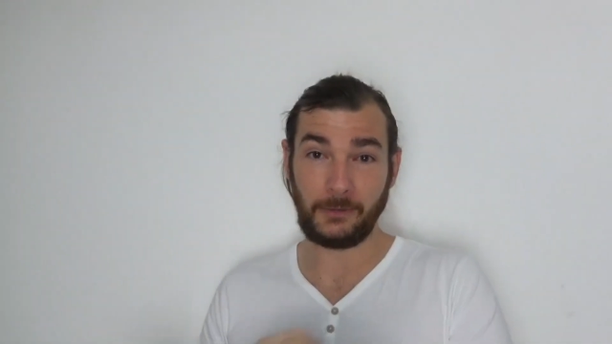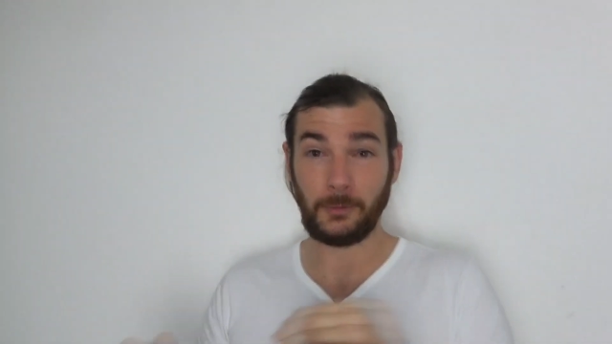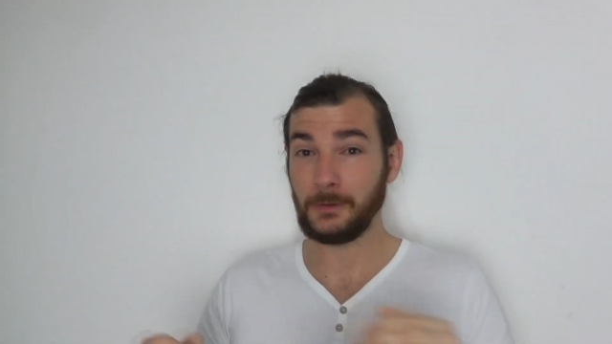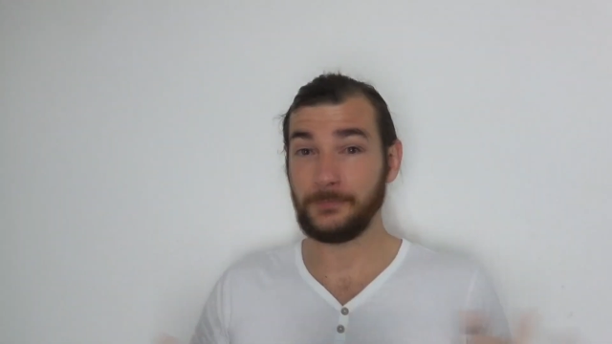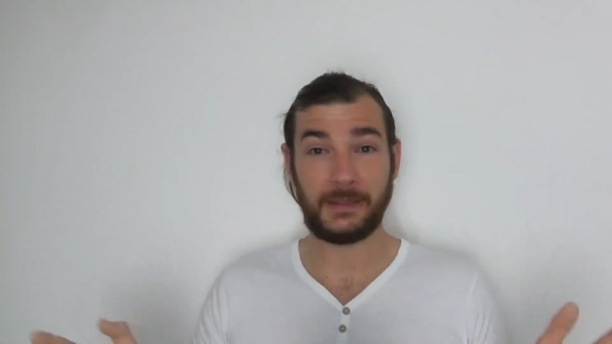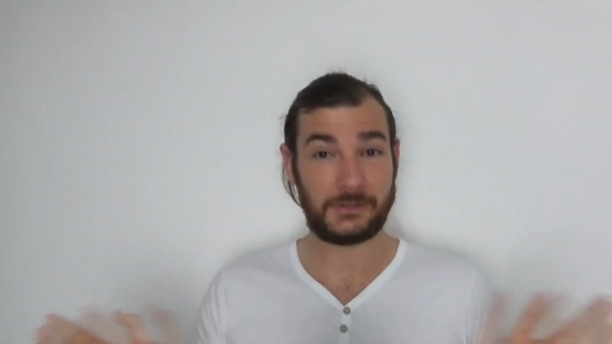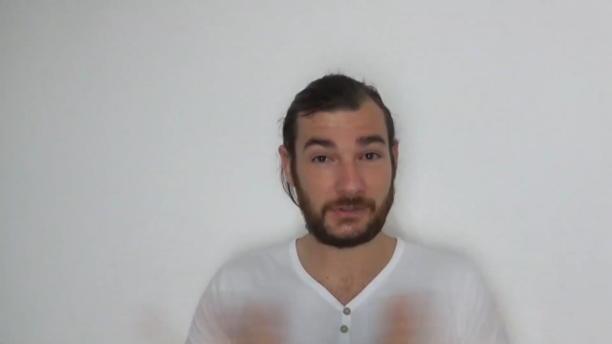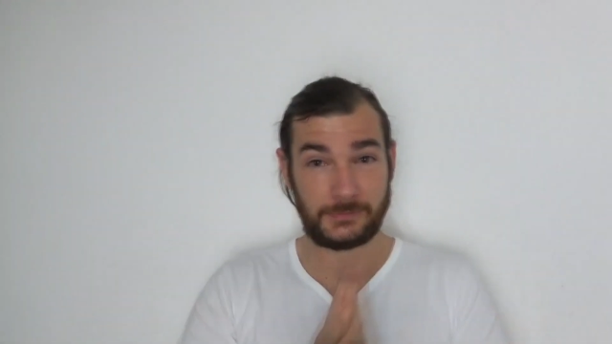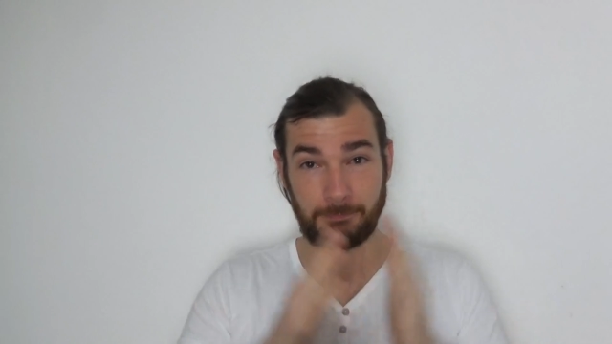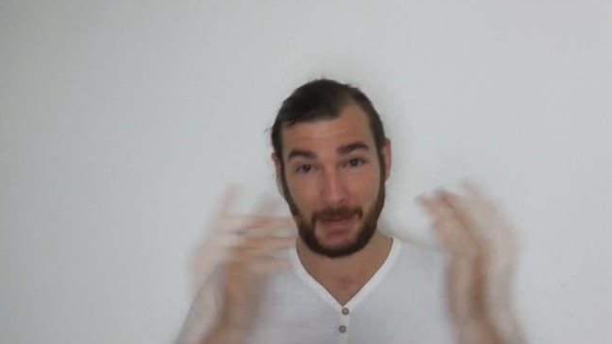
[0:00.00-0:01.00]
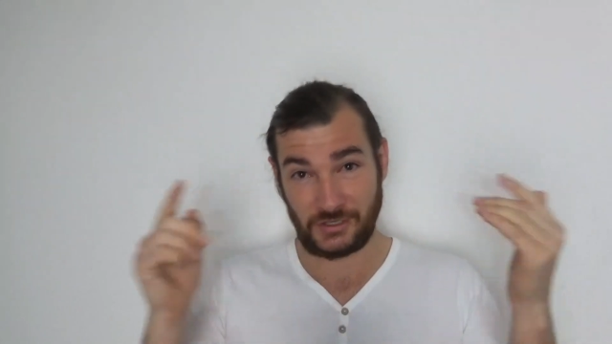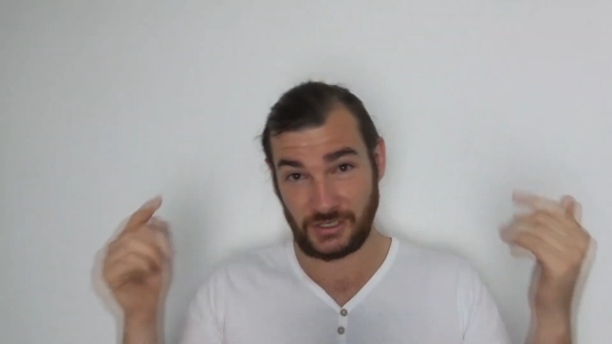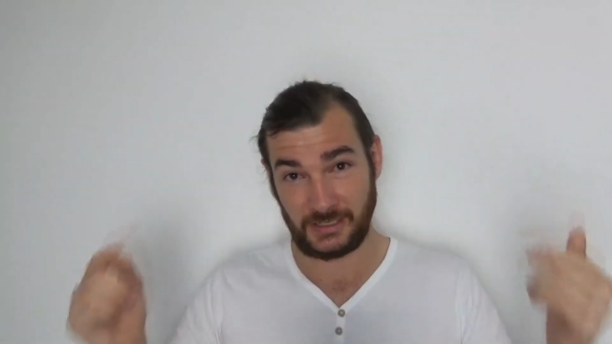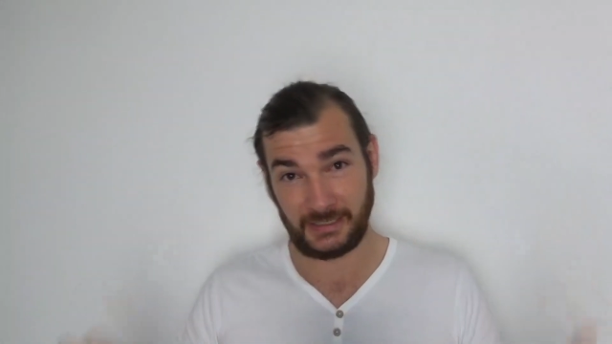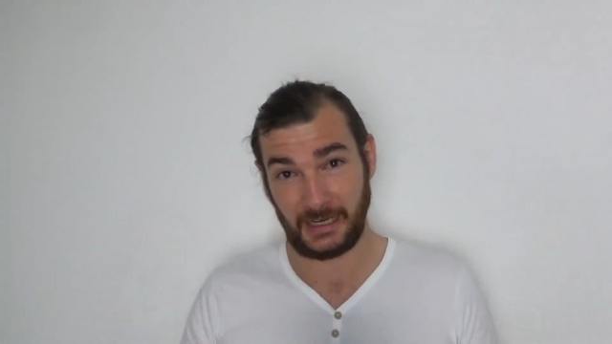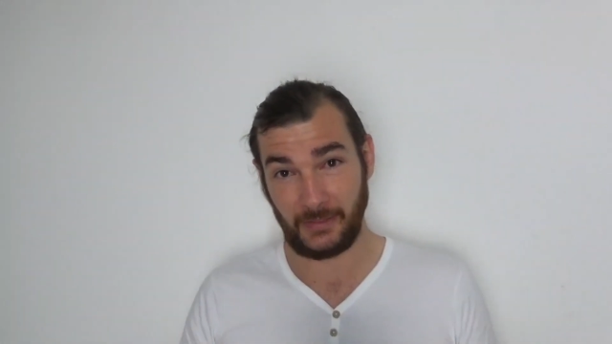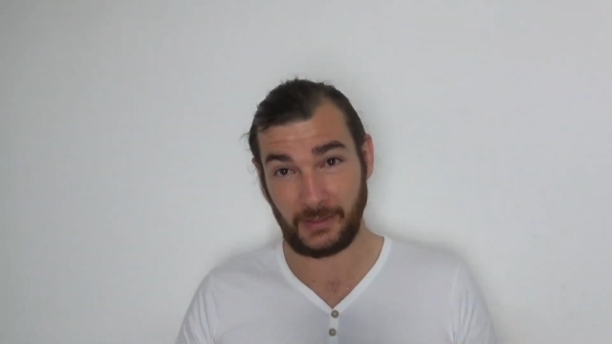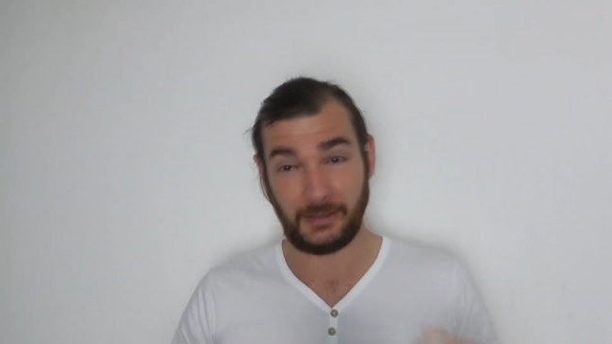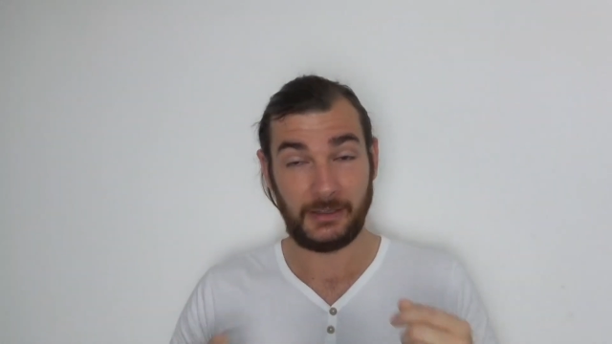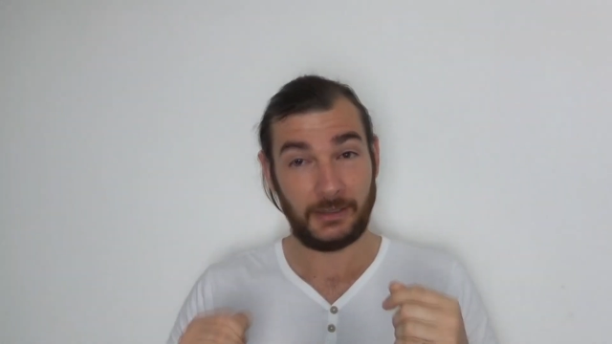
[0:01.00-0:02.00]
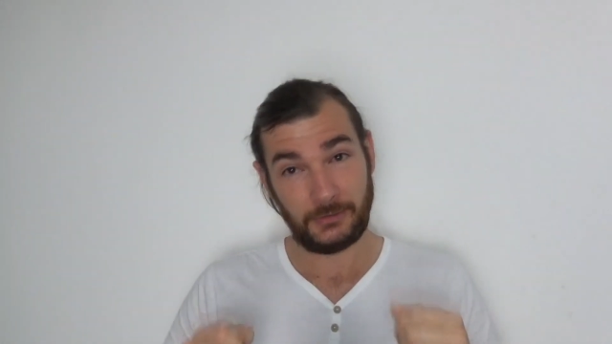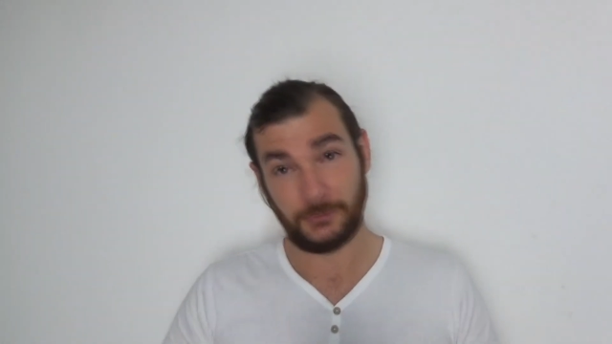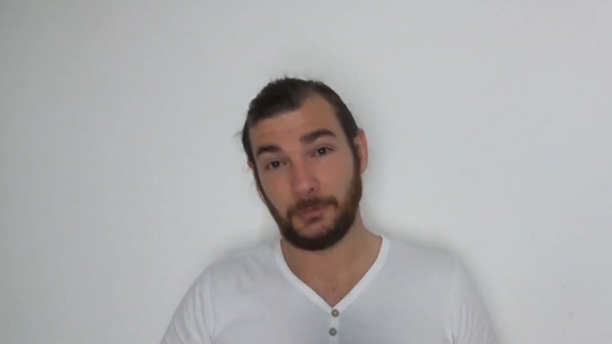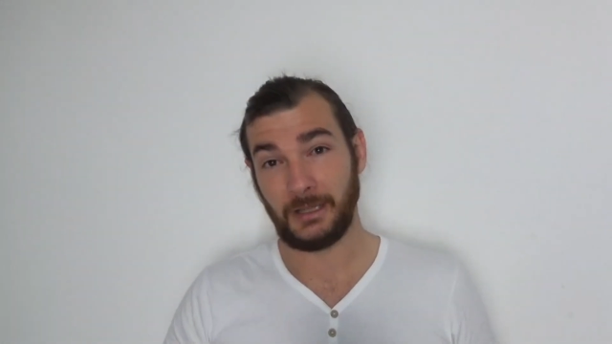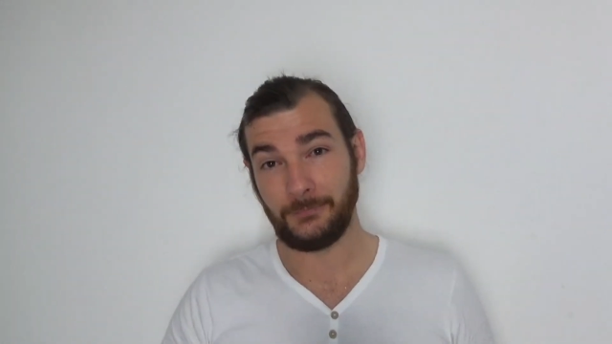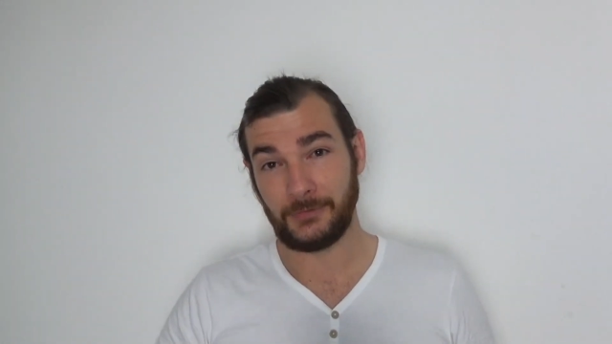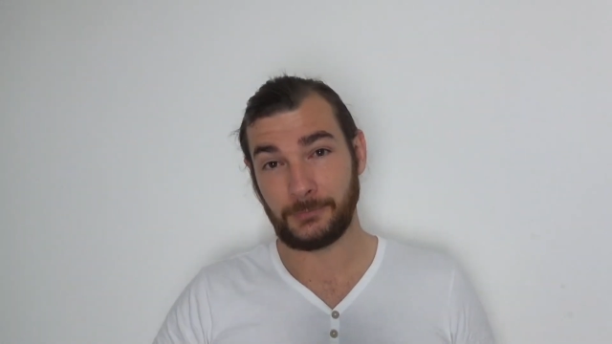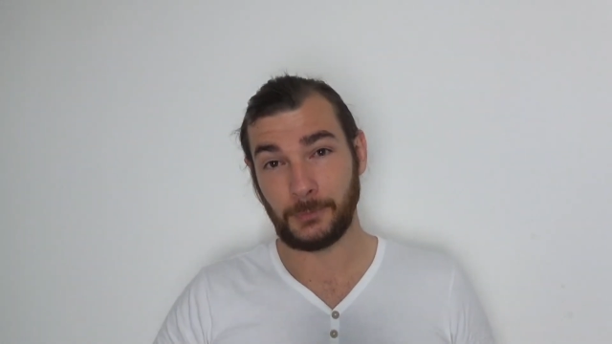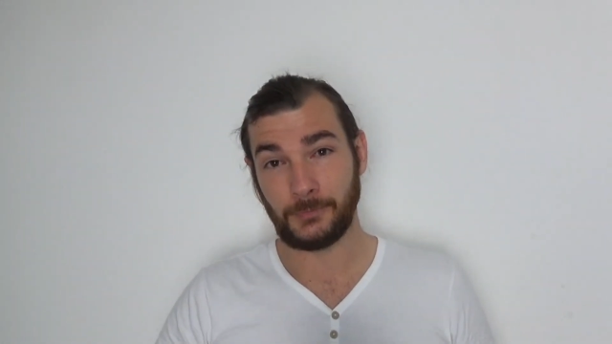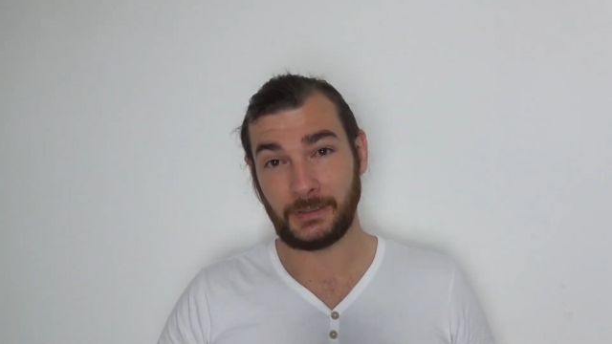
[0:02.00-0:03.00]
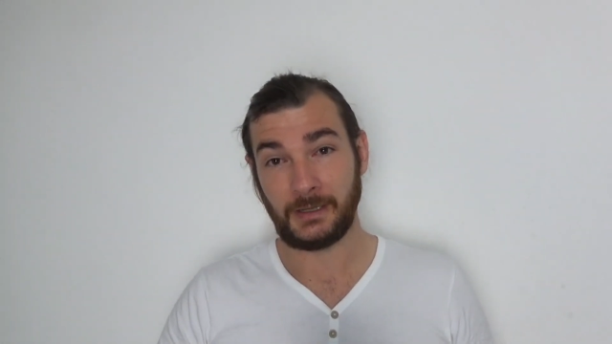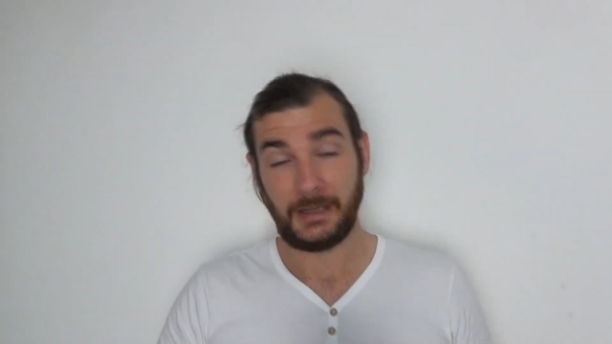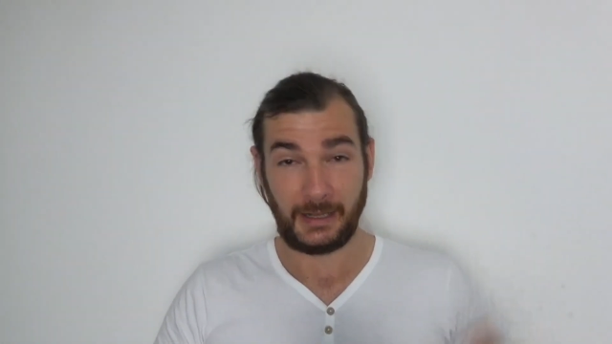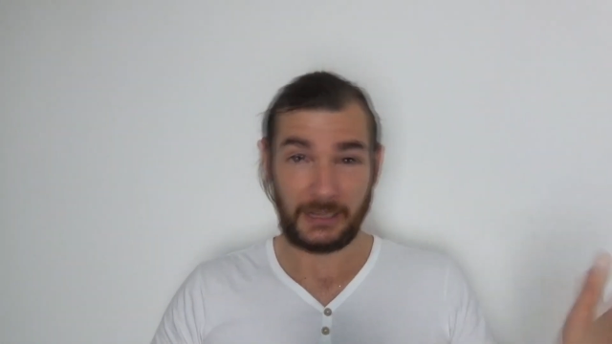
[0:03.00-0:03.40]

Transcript: or if they're just mashed in together, you'll love this movie.